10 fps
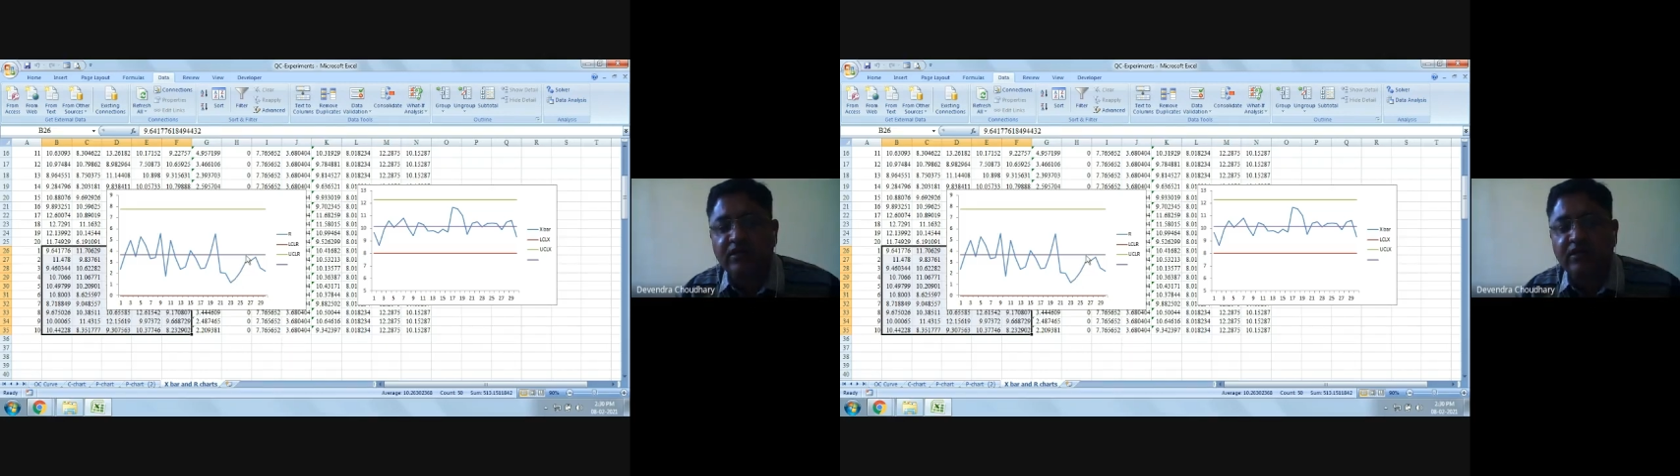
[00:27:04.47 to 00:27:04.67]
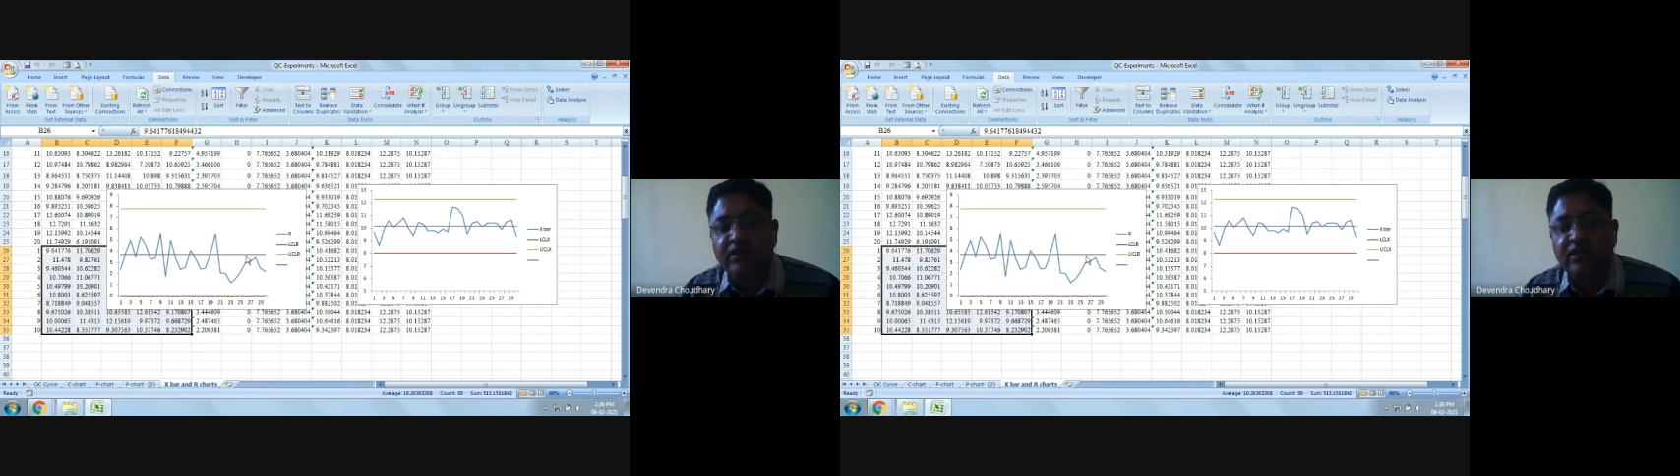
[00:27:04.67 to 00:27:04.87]

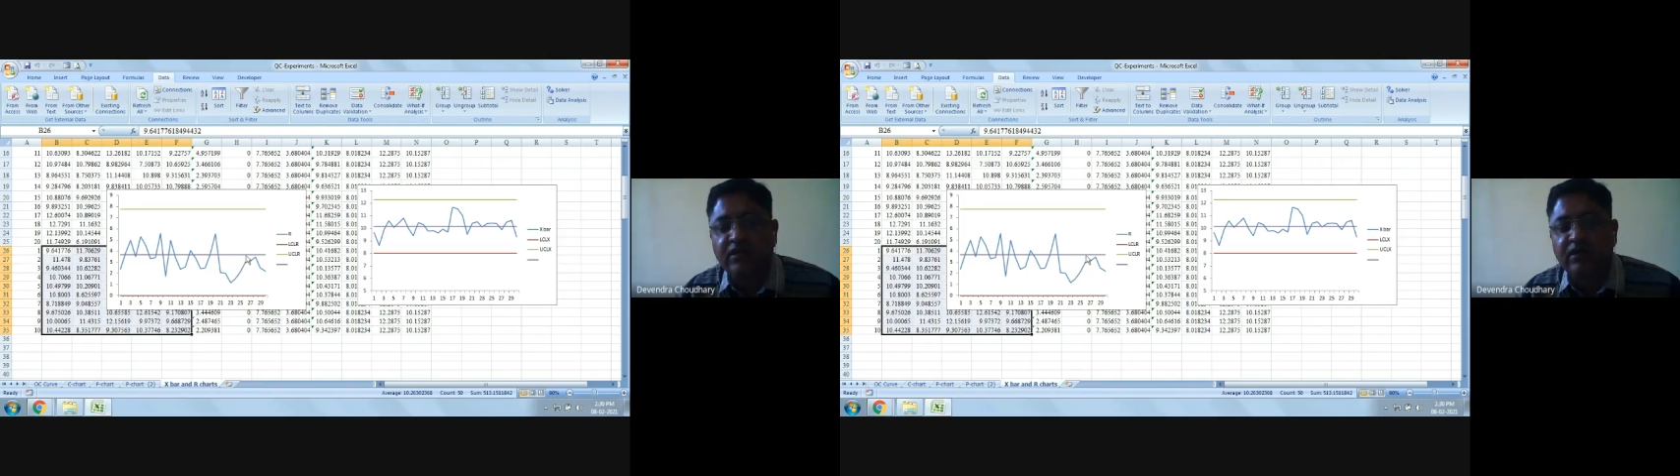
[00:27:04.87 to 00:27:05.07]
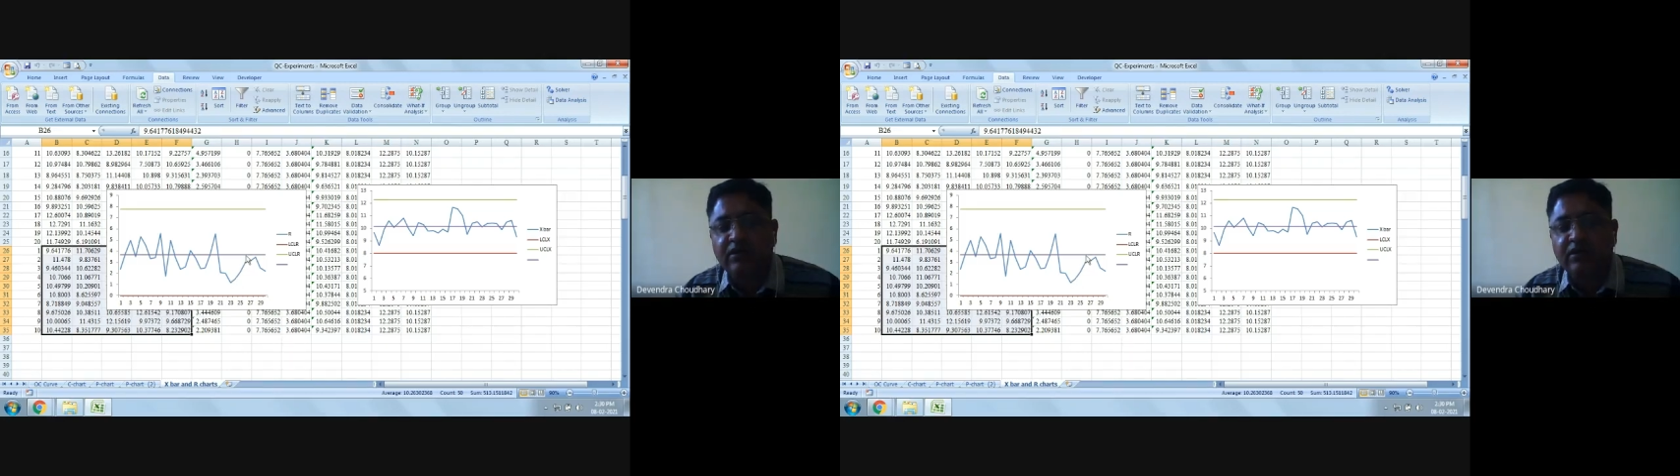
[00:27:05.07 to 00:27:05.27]
the
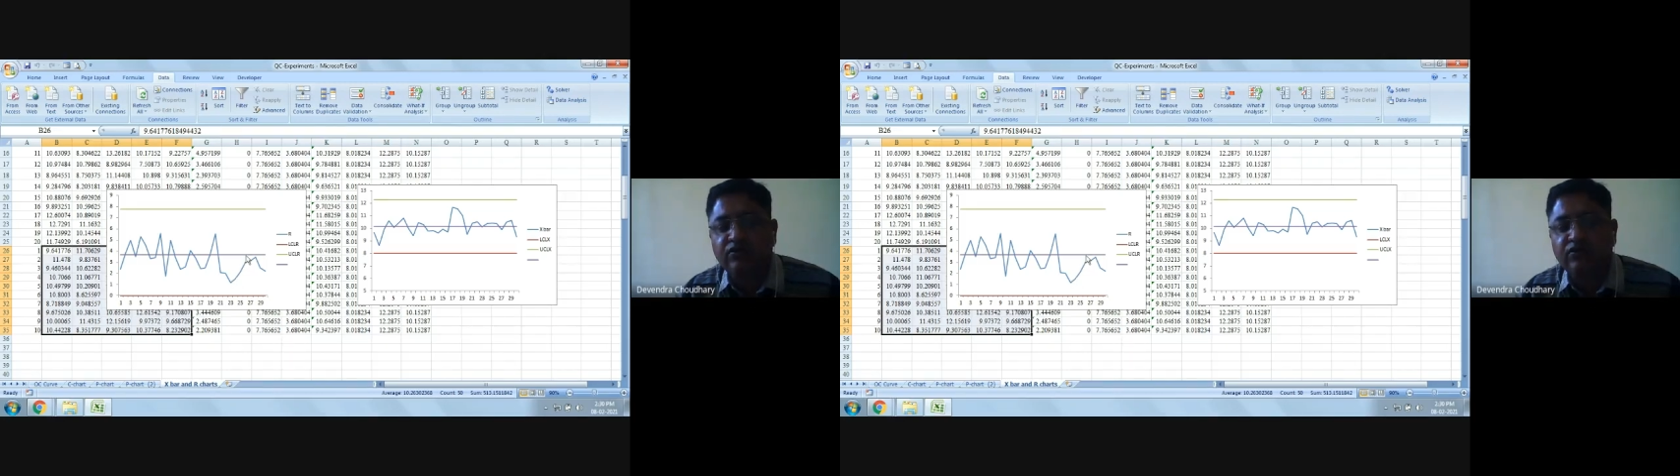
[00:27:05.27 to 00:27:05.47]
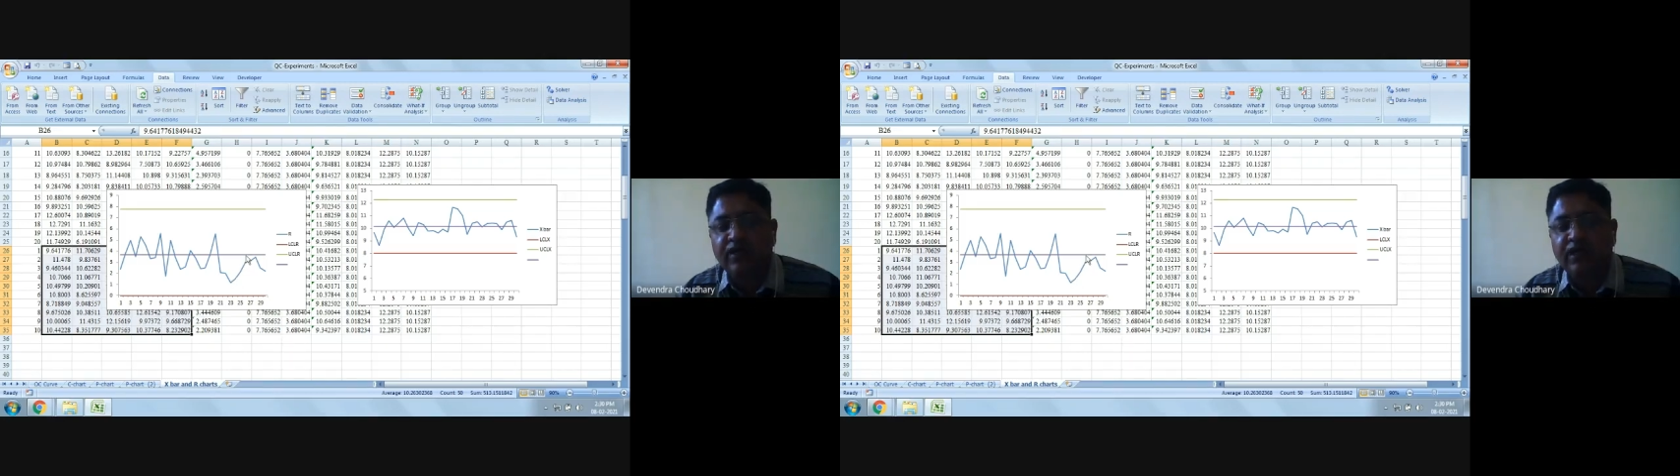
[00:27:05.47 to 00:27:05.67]

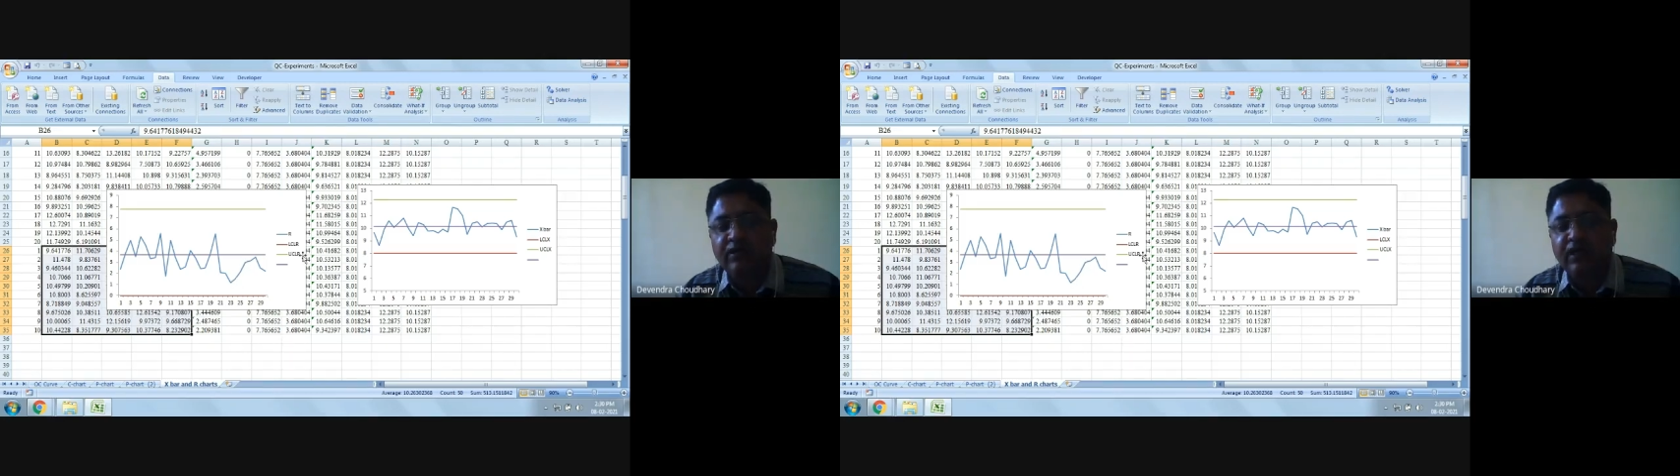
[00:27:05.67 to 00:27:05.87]
variability is